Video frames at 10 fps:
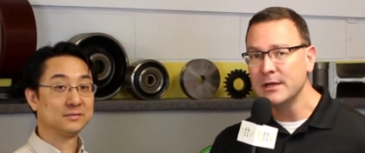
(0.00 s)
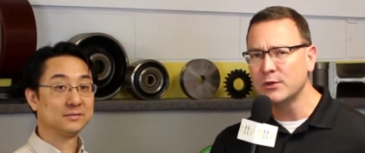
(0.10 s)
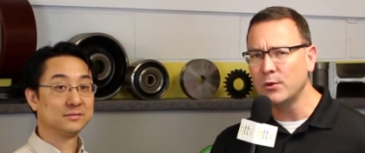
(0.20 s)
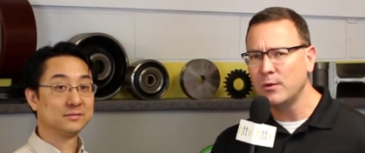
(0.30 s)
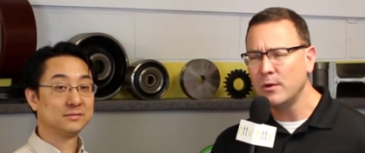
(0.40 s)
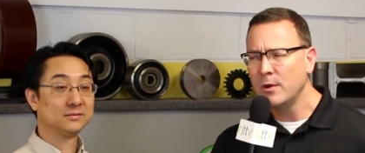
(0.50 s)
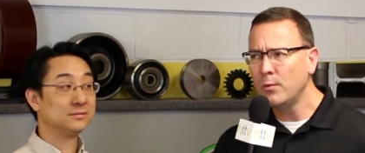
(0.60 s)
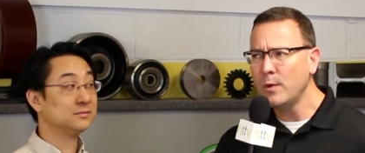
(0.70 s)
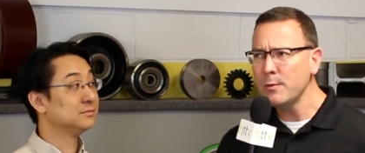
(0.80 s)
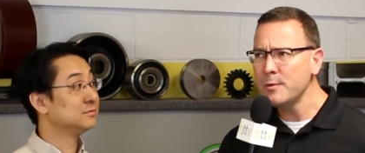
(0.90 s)
Speaker 1: So
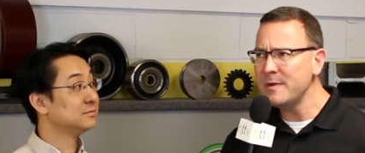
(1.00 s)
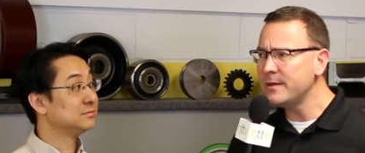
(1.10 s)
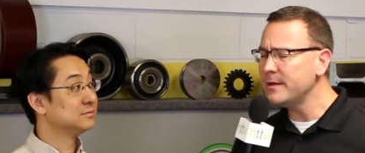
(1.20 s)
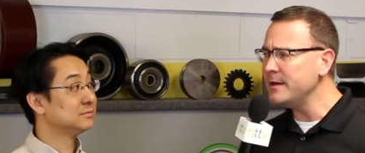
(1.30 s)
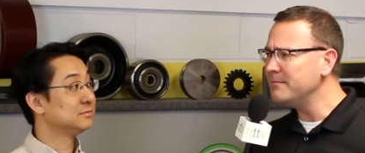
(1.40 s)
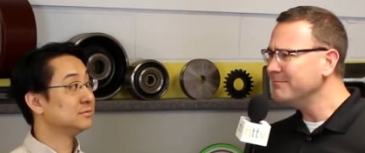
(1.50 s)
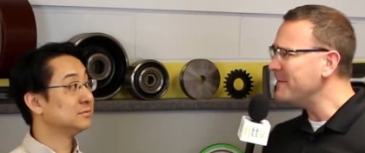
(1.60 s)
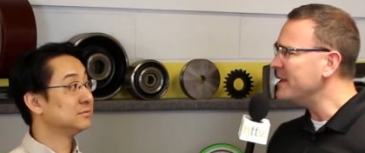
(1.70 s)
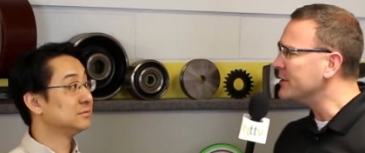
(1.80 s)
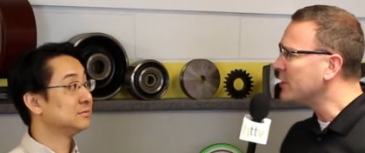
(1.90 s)
what would be the
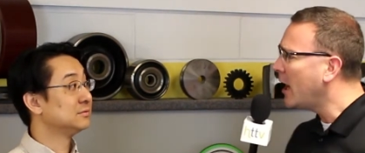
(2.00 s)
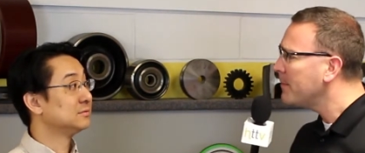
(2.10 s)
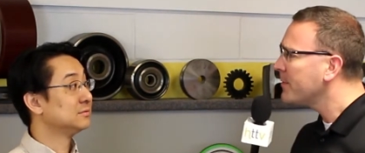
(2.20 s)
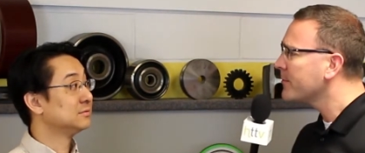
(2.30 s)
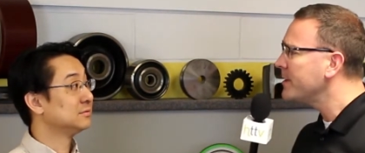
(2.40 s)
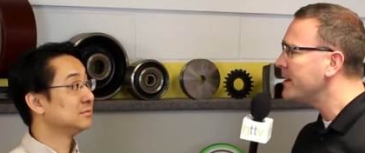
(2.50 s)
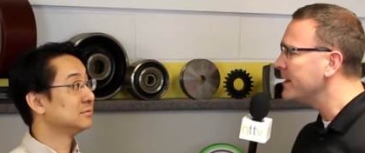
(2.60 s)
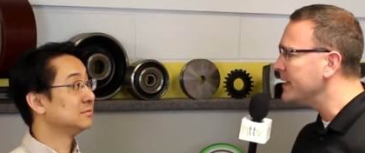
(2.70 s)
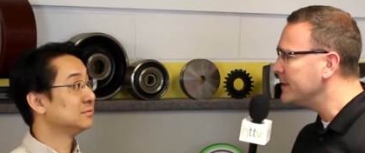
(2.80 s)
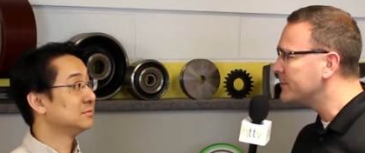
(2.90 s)
maybe the top three
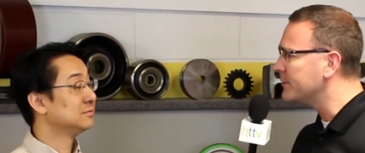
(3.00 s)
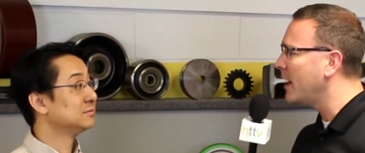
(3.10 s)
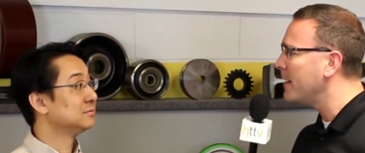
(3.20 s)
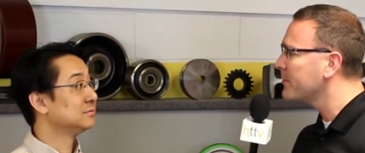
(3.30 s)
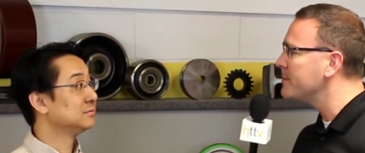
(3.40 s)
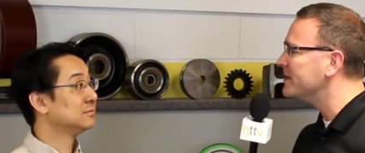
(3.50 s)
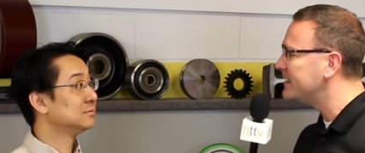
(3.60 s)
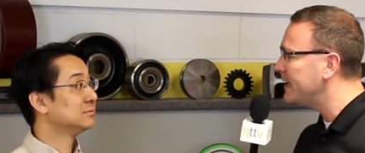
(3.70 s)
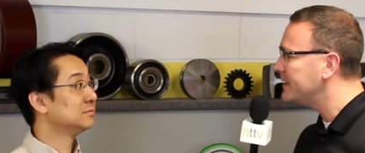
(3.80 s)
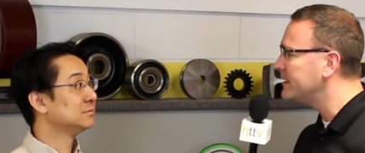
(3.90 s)
things or top three
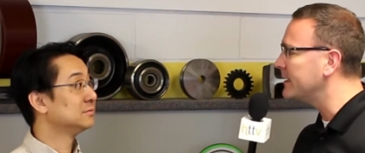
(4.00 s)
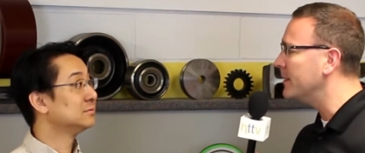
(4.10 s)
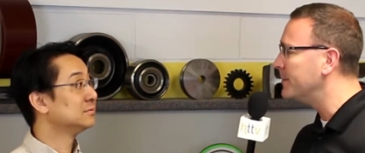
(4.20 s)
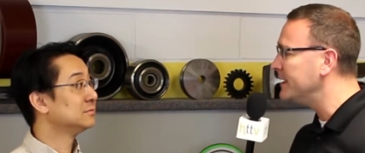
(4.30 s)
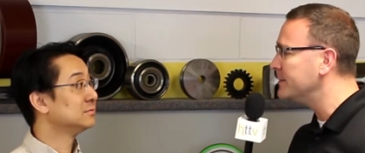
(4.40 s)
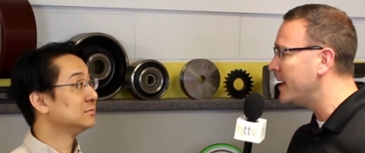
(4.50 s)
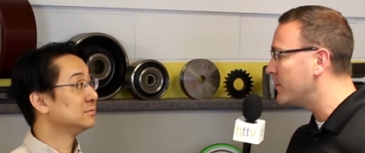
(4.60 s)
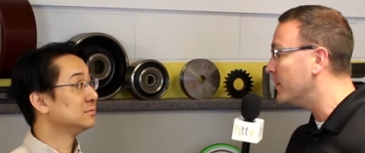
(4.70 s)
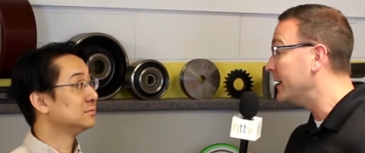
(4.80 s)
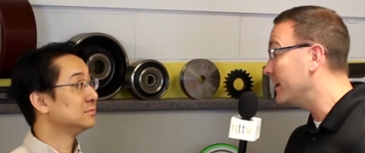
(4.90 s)
mistakes that companies
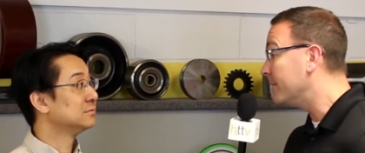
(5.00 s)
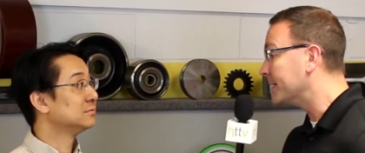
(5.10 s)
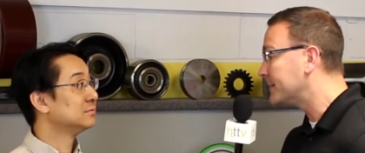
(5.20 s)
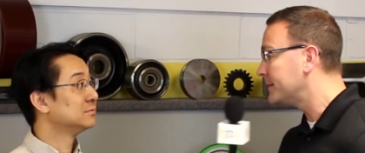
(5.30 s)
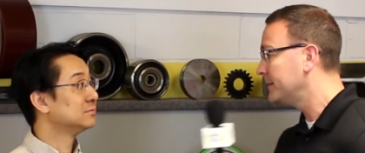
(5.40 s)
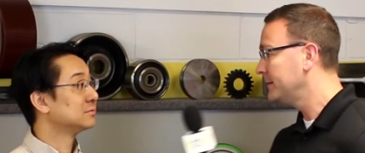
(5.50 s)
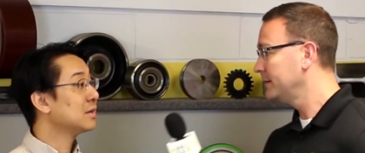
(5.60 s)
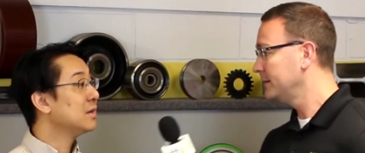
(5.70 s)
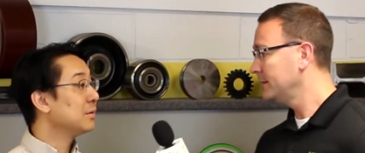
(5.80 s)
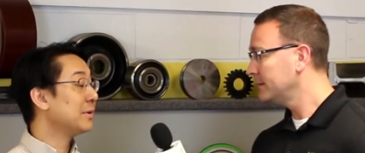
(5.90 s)
make when they invest?
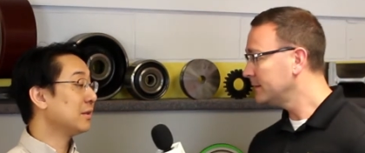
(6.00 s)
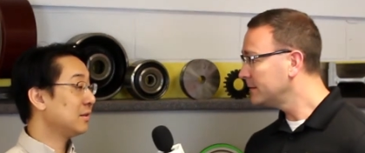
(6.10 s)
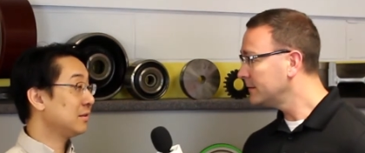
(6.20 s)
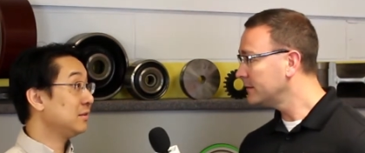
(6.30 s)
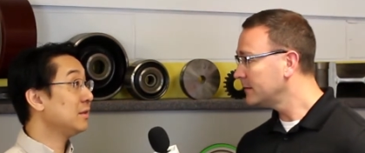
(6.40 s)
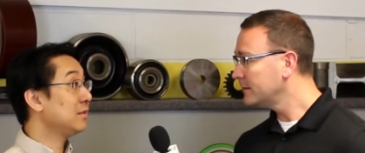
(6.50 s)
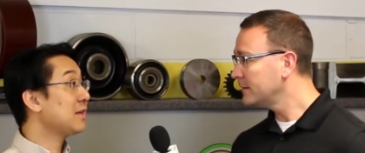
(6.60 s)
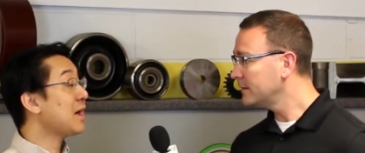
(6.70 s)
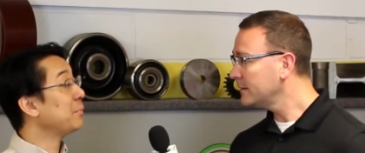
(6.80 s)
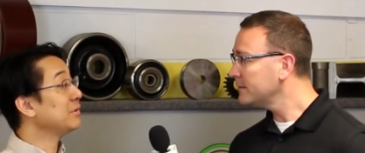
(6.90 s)
Speaker 2: Well, the,
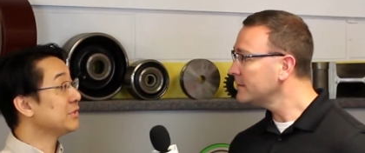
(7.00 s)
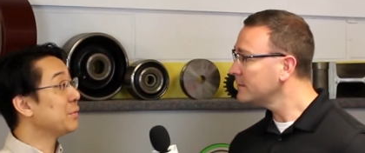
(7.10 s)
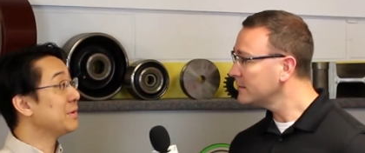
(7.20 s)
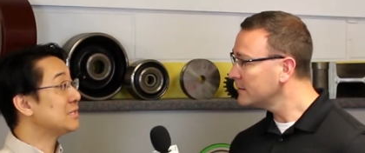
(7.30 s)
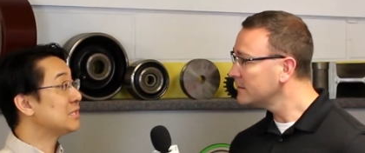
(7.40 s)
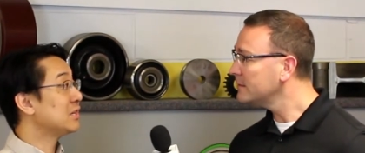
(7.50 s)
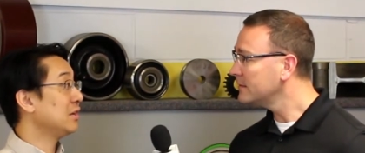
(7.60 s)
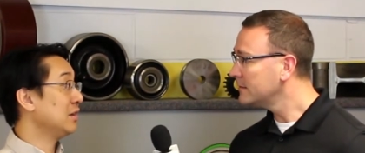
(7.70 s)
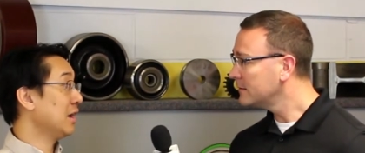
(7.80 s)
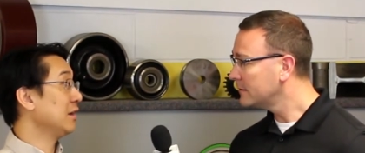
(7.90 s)
the top one is always
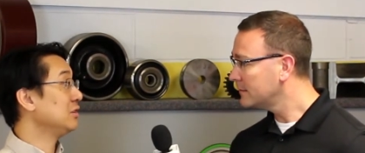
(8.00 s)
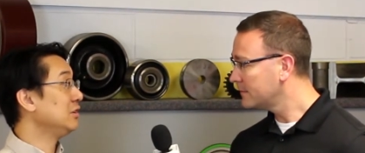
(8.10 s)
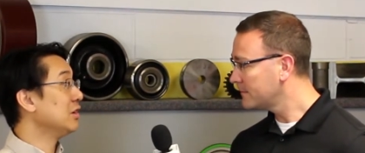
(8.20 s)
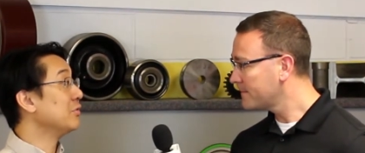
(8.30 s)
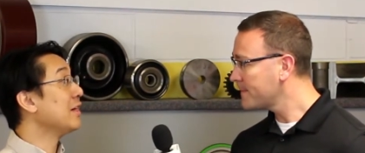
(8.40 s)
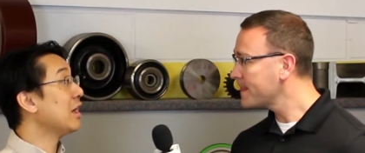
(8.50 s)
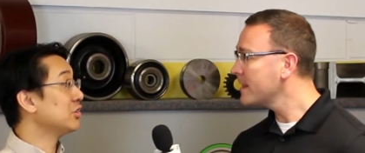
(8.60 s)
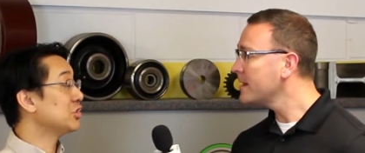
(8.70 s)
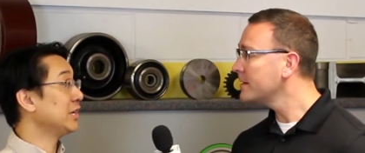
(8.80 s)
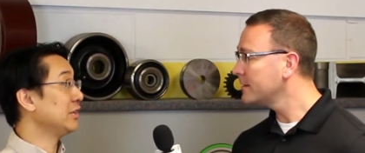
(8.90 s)
uh, you know, not
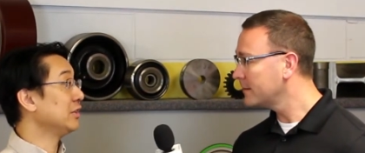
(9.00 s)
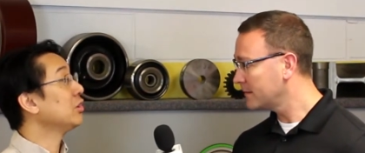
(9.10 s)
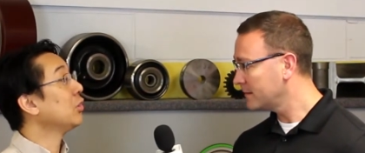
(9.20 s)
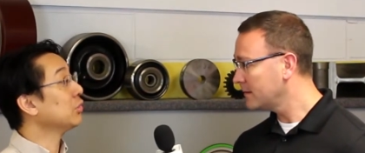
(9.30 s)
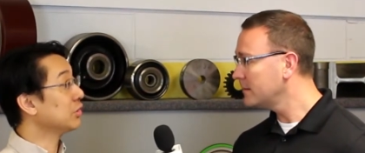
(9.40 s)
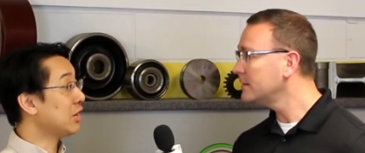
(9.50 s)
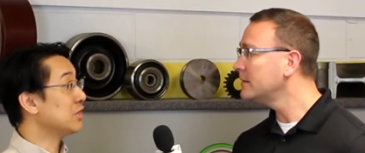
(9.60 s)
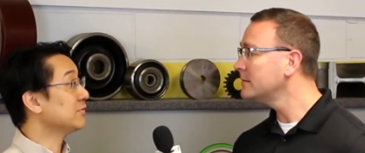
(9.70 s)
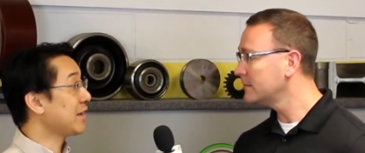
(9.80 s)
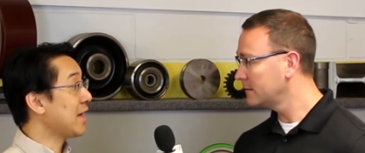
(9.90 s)
understanding the total
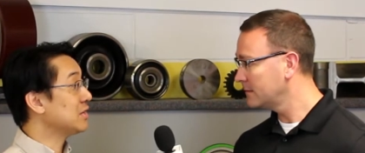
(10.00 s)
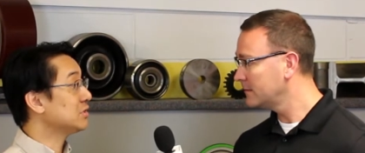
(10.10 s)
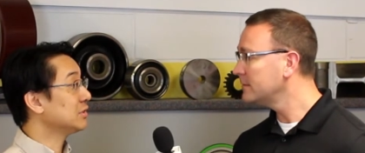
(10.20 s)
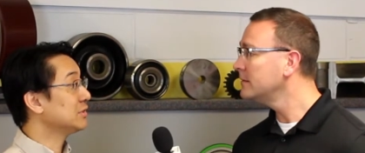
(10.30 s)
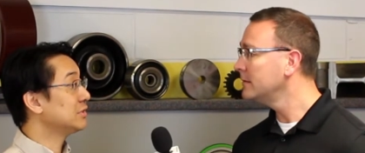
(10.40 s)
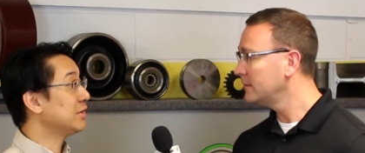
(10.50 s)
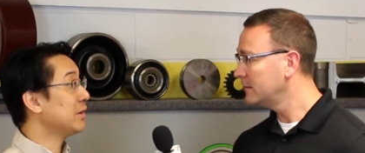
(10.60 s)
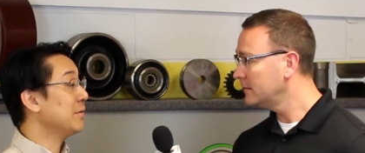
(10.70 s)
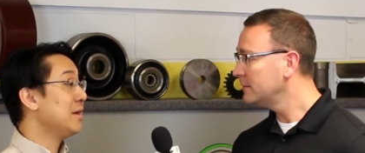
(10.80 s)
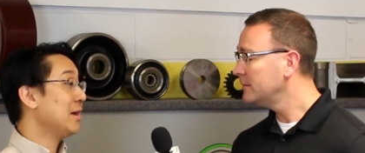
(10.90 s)
cost of a caster.
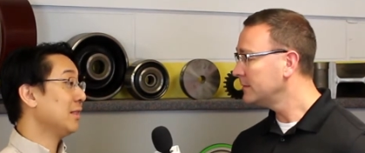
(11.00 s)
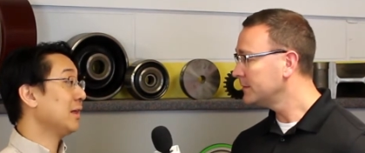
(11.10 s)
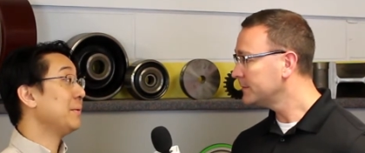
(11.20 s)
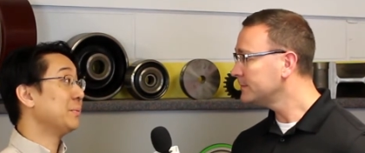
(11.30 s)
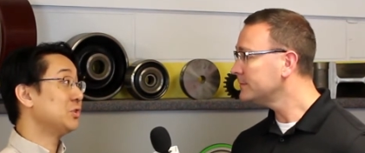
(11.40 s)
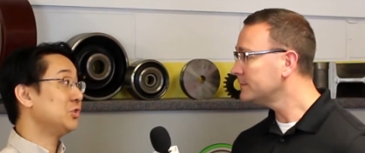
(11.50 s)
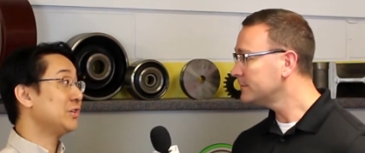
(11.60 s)
So a lot of people choose